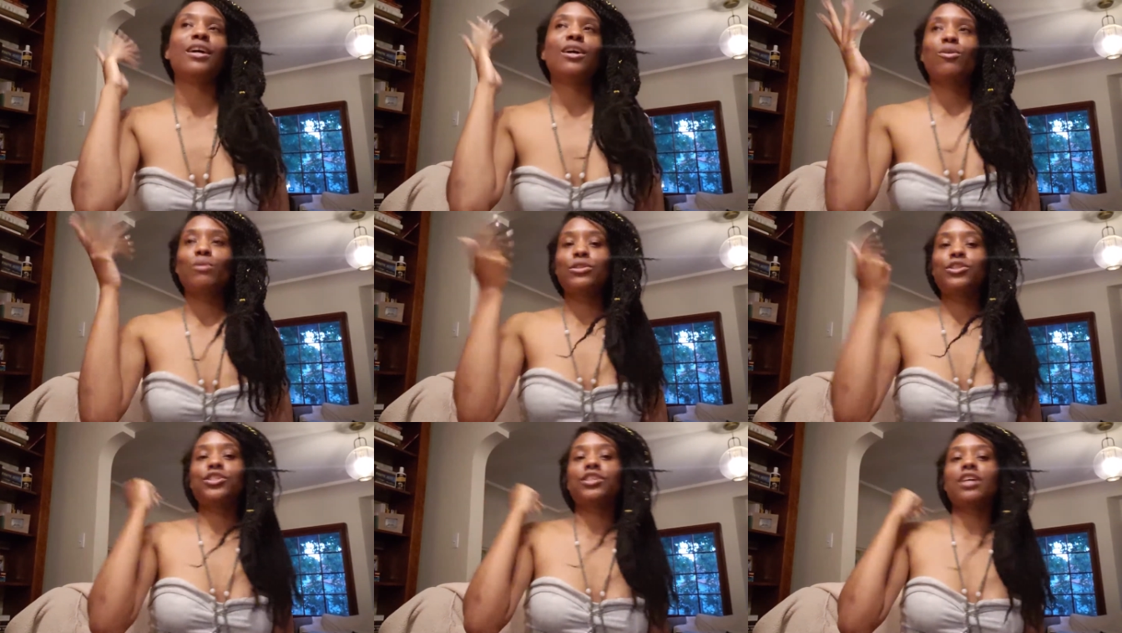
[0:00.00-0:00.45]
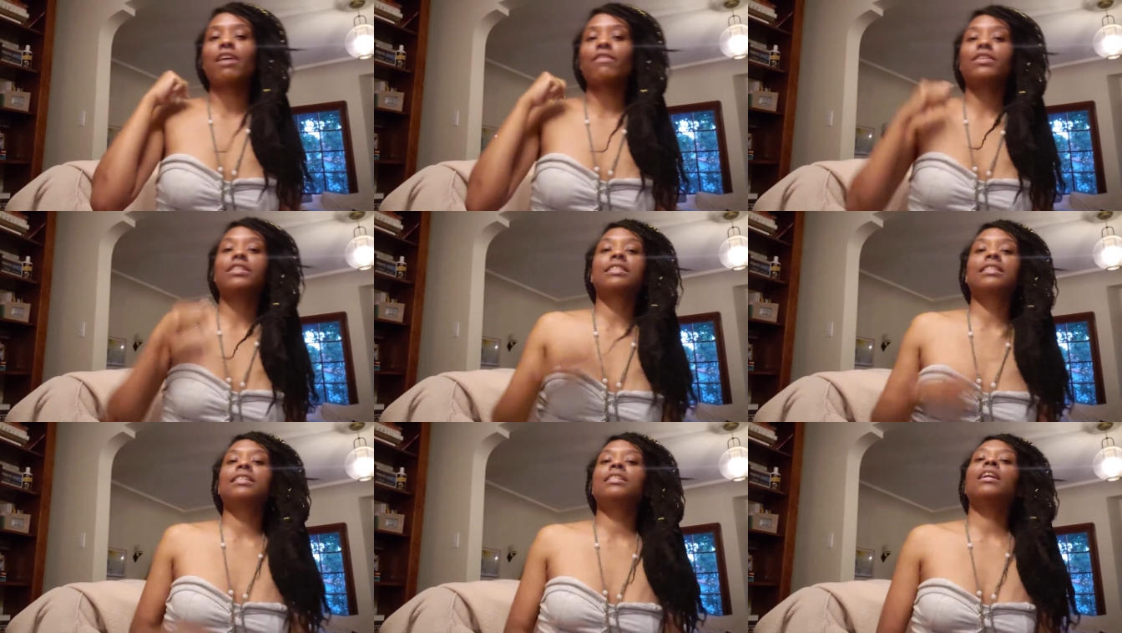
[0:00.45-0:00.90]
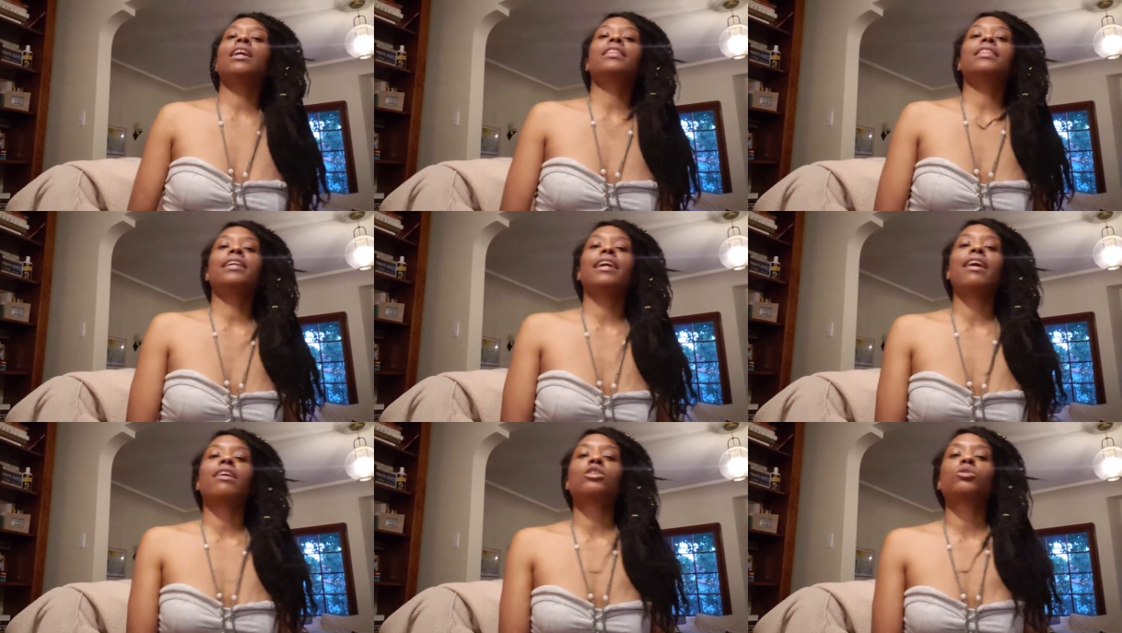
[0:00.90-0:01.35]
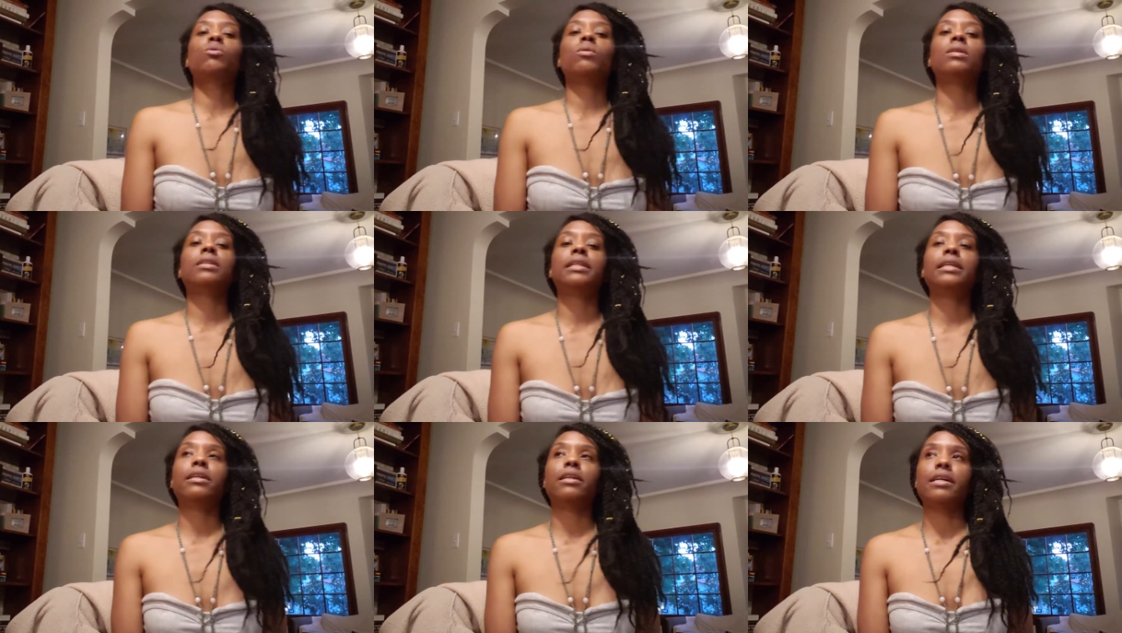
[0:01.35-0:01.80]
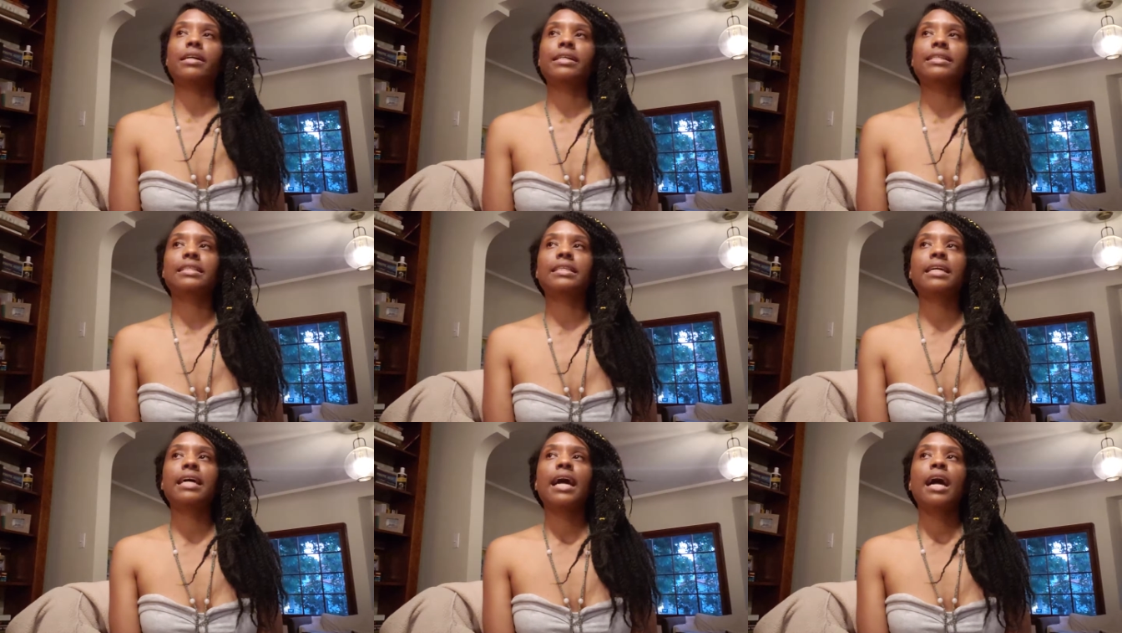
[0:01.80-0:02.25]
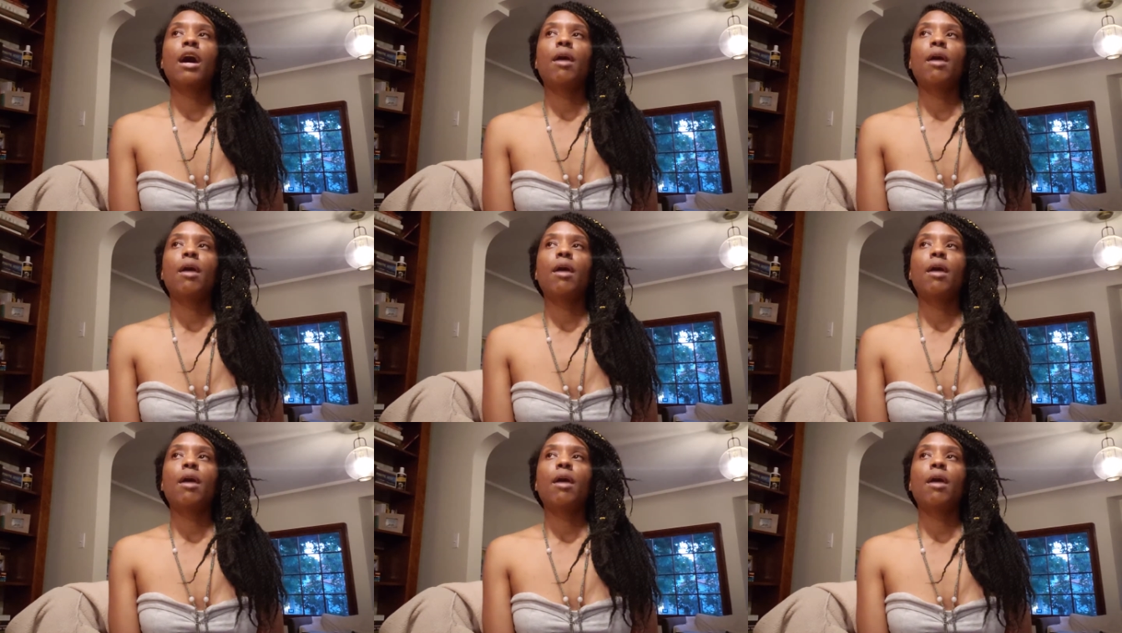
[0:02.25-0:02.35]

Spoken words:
which is obviously not the actual lyrics,